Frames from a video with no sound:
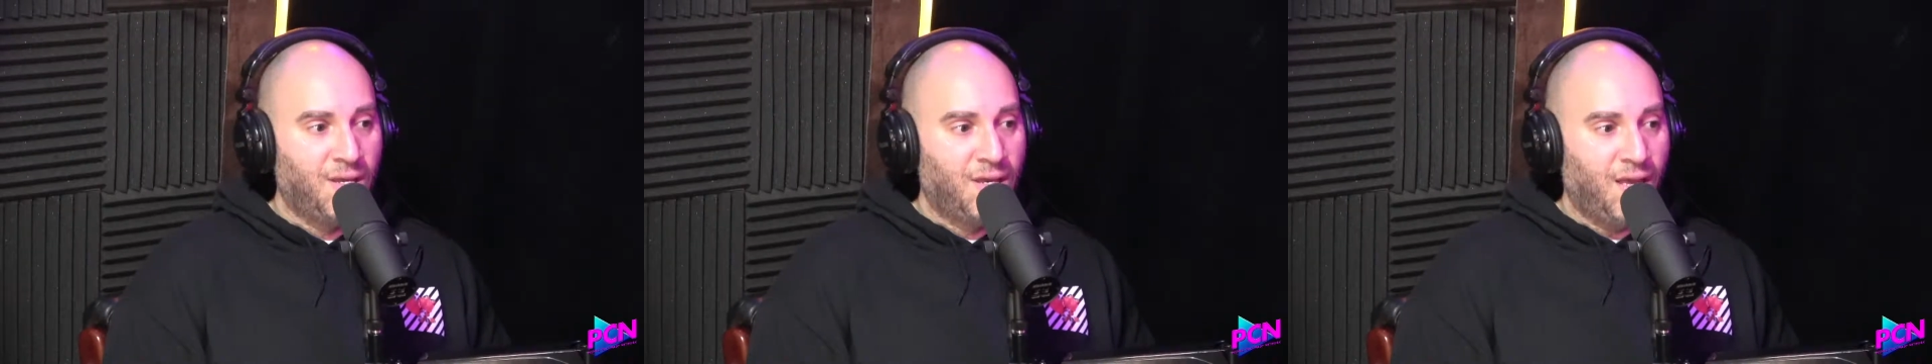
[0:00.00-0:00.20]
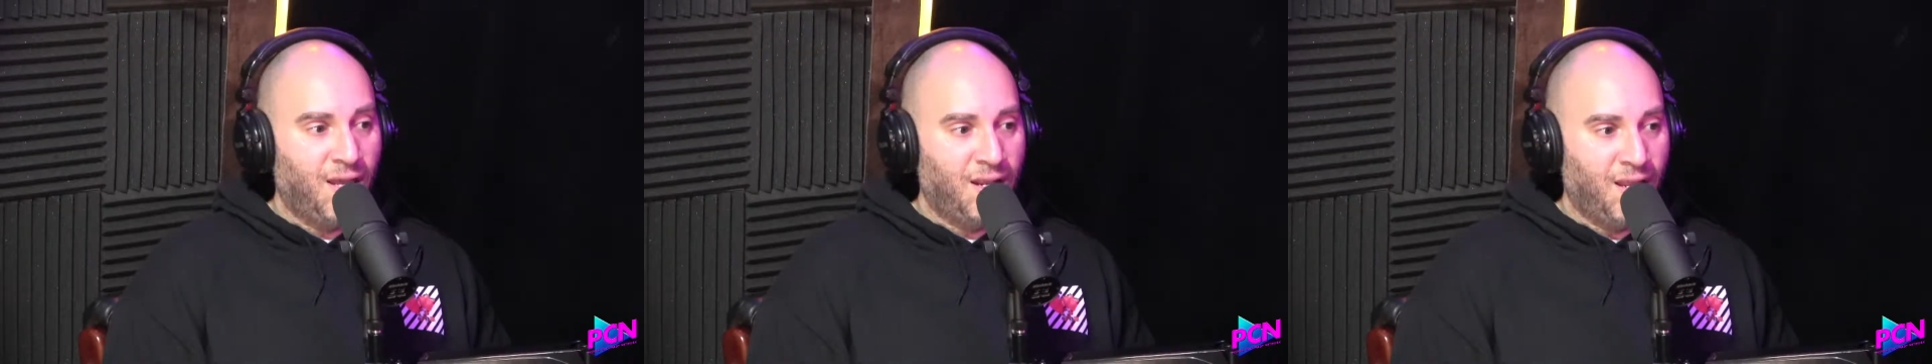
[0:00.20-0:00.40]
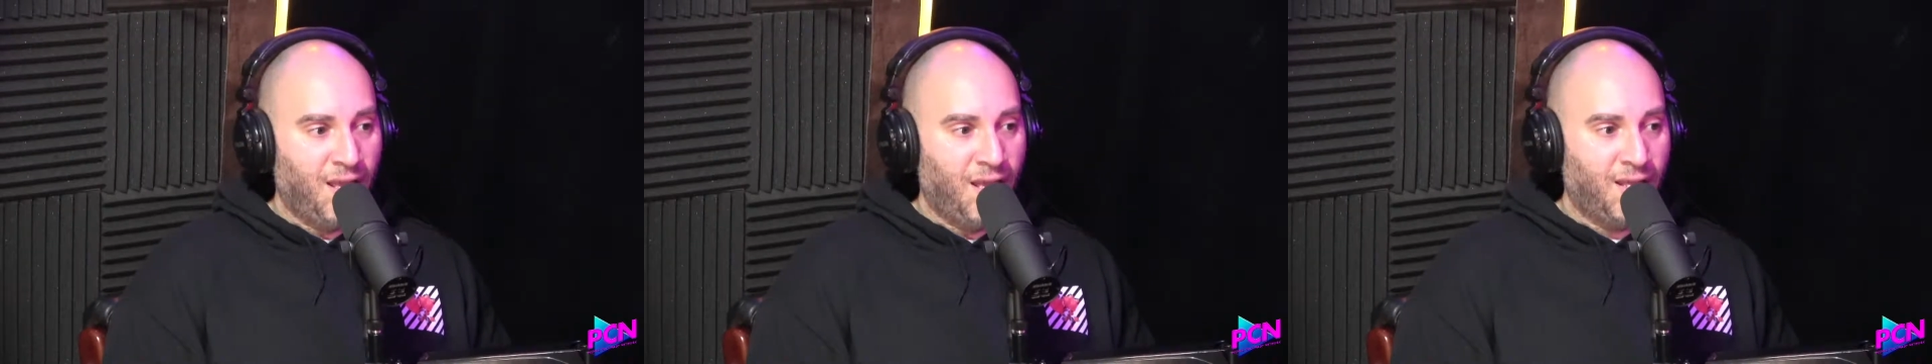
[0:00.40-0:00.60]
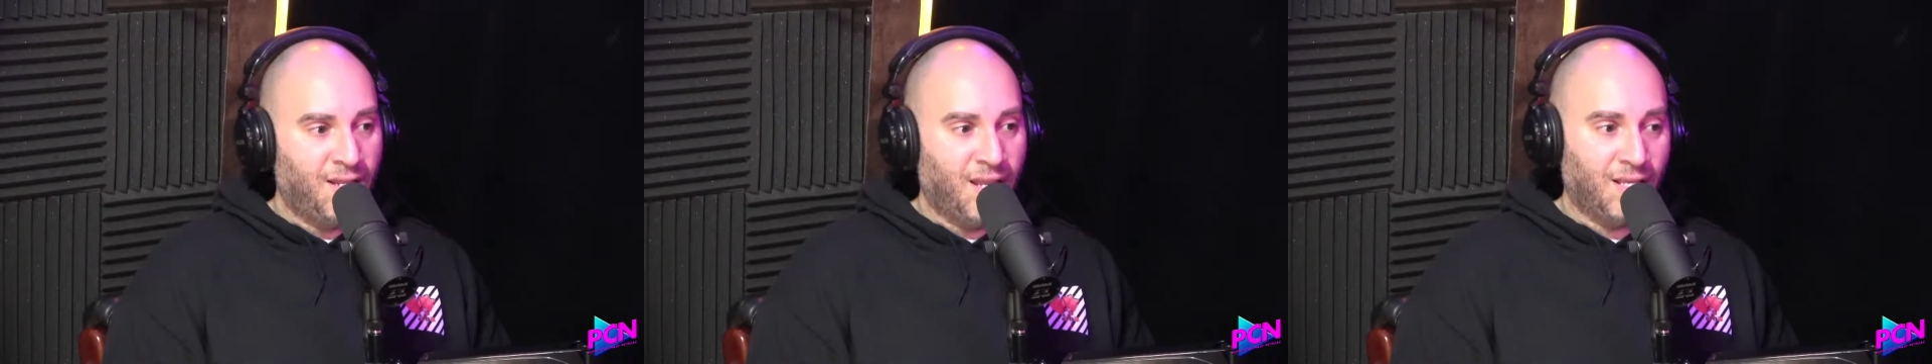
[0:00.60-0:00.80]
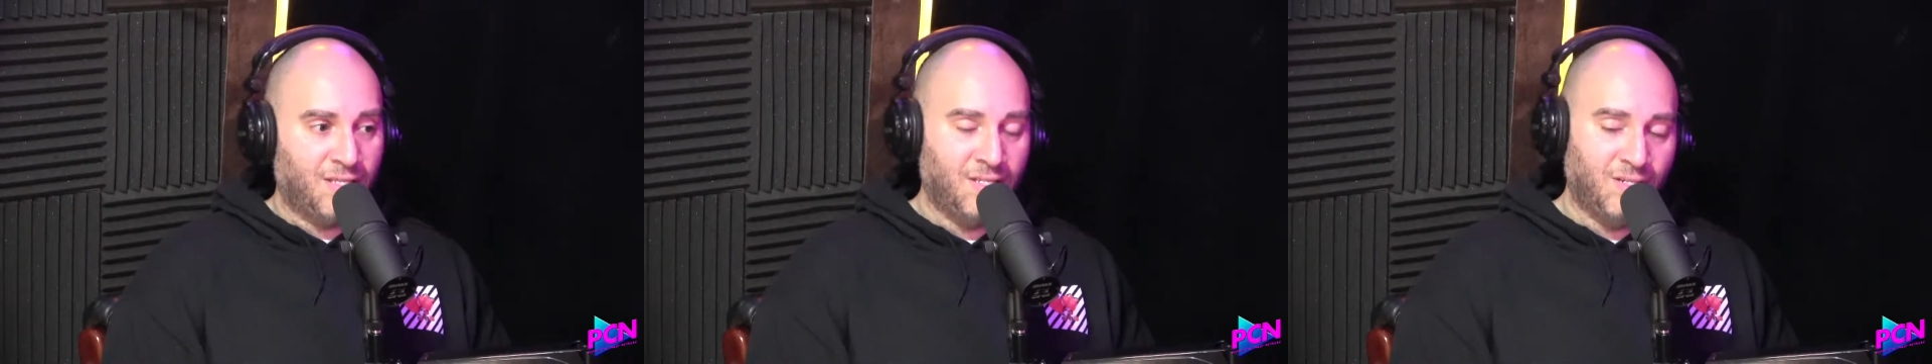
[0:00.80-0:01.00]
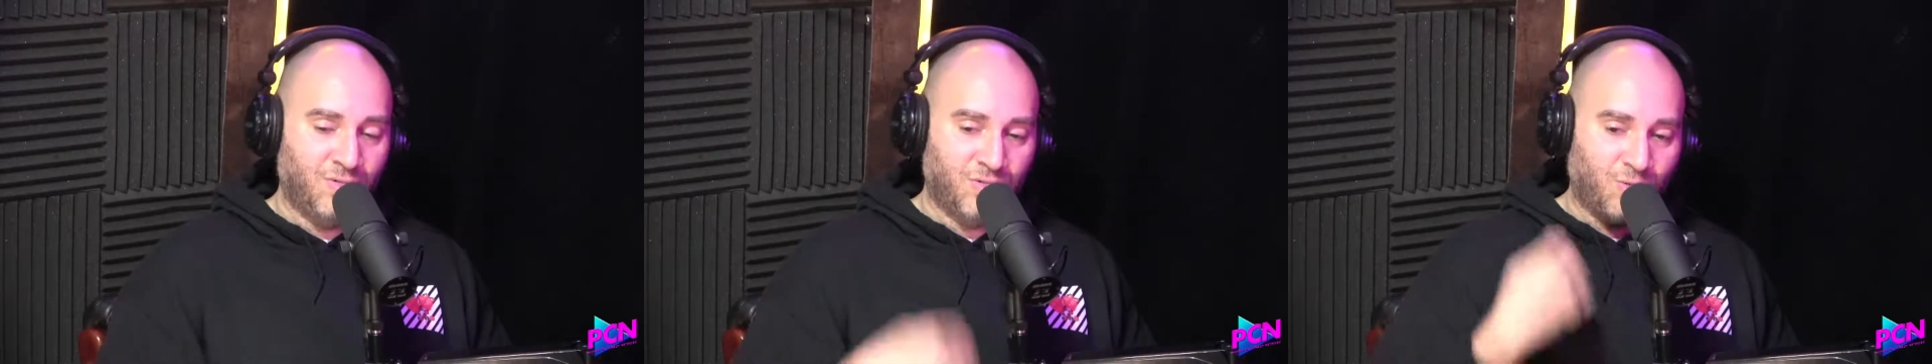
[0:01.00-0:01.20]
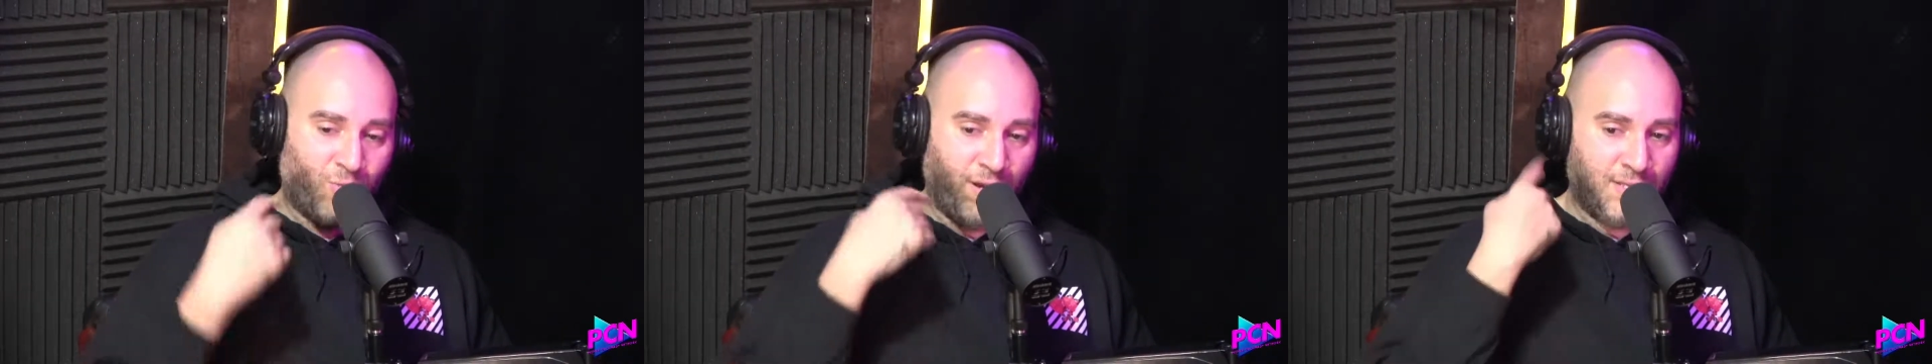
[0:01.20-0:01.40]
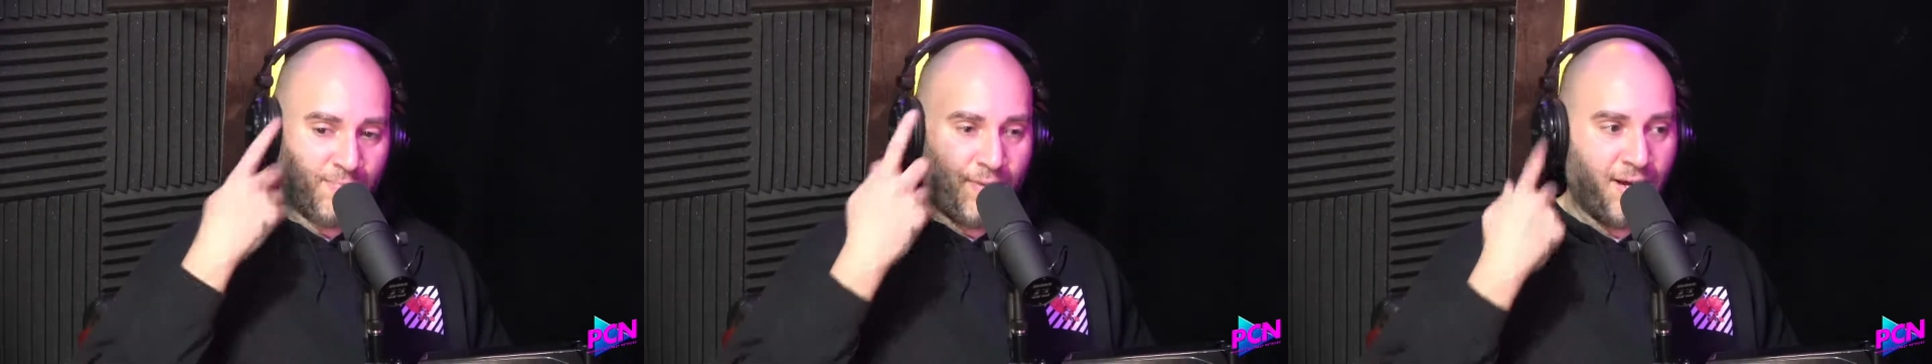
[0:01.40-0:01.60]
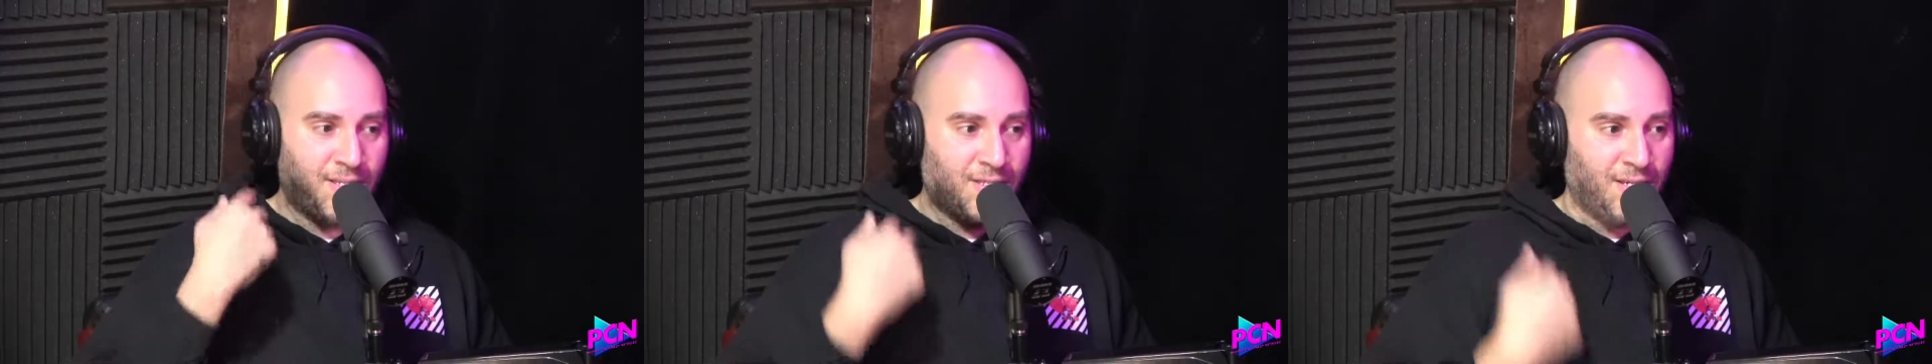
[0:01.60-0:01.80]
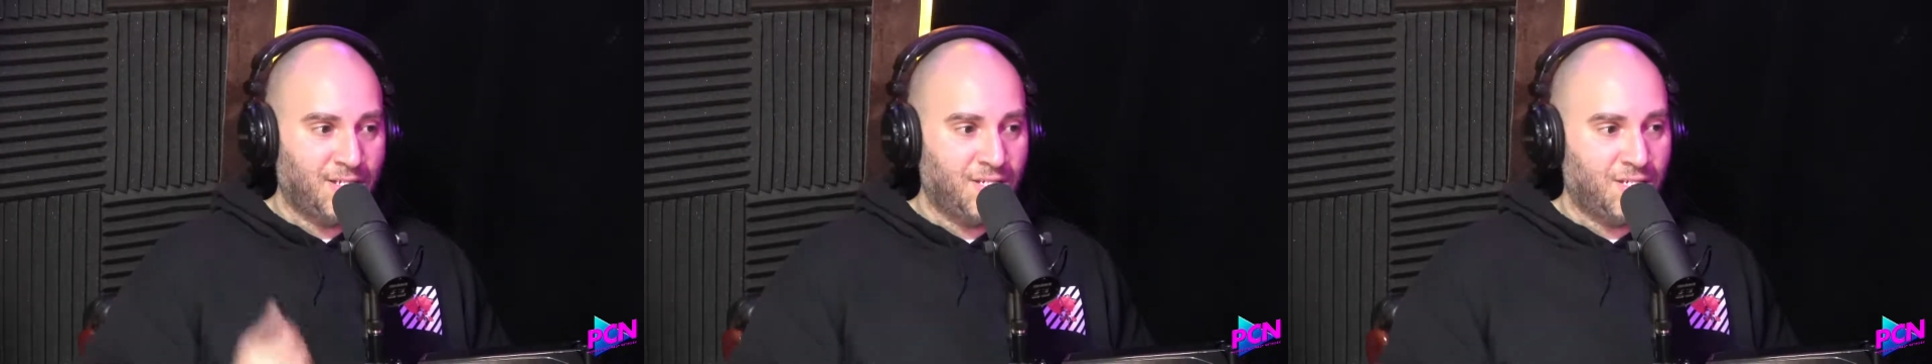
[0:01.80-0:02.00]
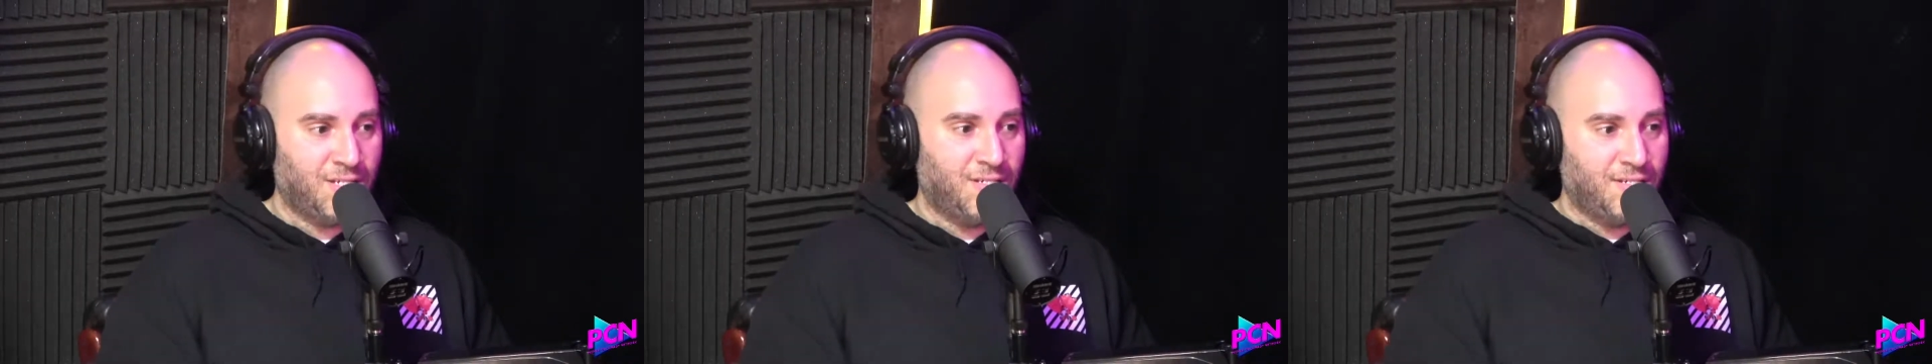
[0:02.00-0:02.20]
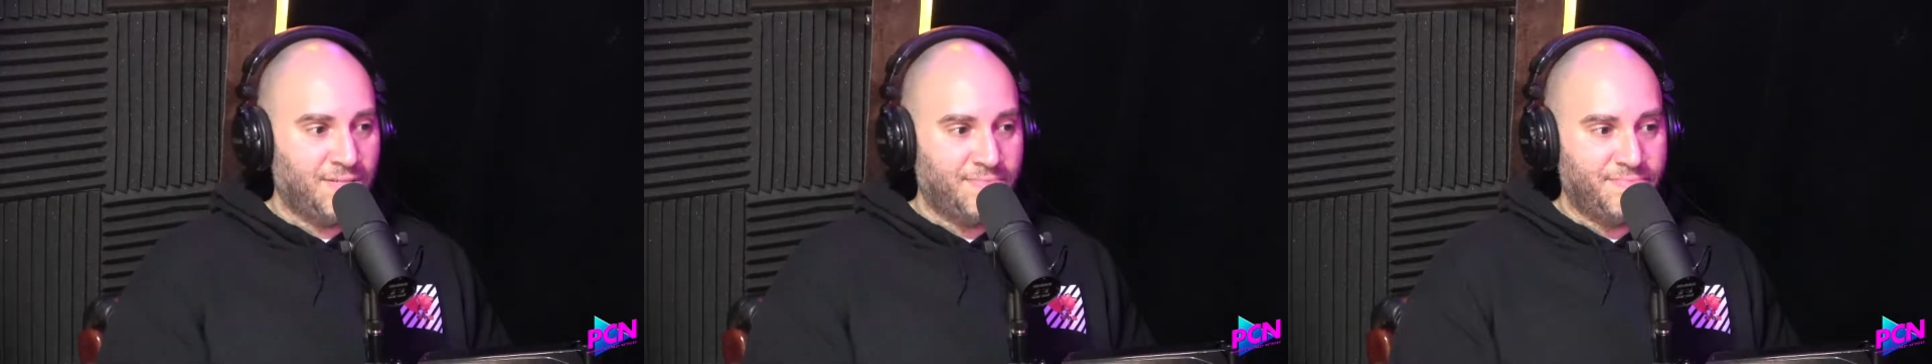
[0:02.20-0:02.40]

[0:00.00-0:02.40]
And then next thing you know, there's white spots on this shit.